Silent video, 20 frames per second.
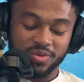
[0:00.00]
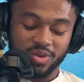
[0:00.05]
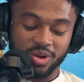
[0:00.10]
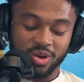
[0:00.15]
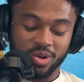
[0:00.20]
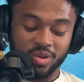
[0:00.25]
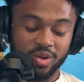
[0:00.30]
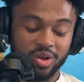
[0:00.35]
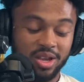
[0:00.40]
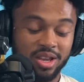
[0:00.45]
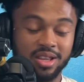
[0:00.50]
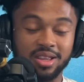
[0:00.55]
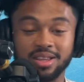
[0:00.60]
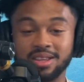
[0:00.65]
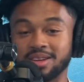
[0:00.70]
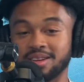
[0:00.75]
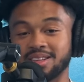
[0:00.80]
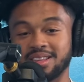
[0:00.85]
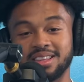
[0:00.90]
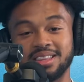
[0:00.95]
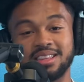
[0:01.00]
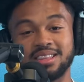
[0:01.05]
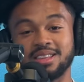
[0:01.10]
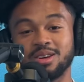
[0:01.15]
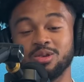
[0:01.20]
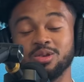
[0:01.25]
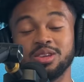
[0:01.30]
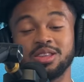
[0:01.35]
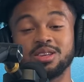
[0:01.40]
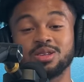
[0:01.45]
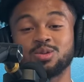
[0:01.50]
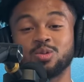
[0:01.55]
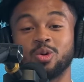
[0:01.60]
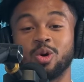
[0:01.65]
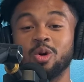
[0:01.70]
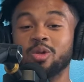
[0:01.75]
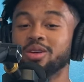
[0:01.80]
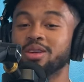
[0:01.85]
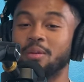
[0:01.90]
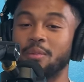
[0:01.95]
Only only this
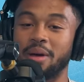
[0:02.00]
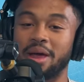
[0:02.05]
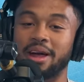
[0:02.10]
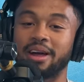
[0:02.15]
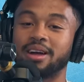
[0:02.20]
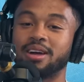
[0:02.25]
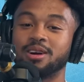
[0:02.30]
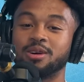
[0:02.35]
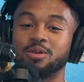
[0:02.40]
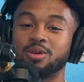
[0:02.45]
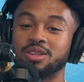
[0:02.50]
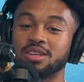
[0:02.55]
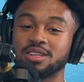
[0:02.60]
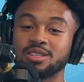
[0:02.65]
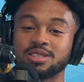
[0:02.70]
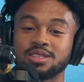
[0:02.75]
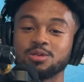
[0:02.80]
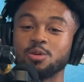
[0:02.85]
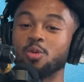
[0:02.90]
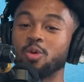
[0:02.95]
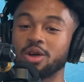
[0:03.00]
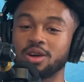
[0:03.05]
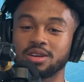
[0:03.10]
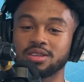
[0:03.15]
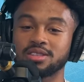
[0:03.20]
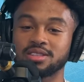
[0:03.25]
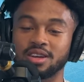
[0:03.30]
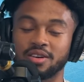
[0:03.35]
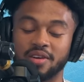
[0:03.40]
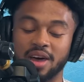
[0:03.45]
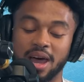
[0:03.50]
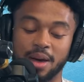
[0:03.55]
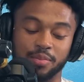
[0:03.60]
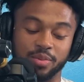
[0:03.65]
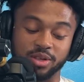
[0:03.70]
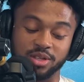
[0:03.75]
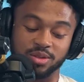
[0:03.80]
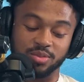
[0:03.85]
only America where this weird stuff happens,